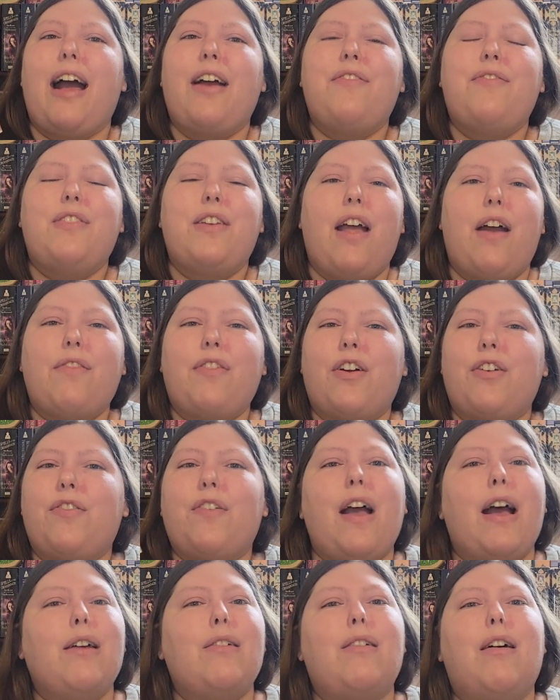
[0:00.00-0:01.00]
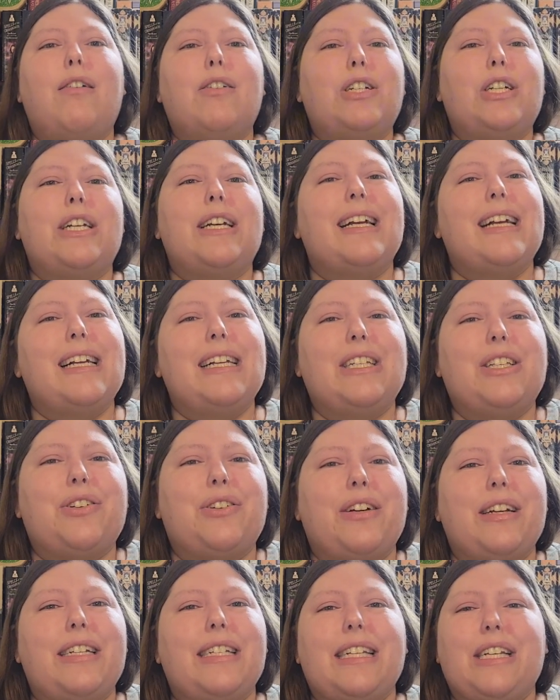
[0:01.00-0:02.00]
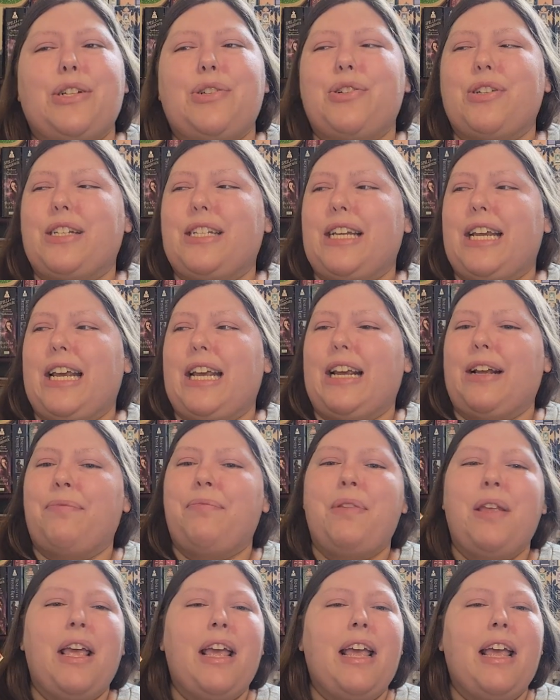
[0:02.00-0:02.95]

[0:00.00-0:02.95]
I've never found alternate histories interesting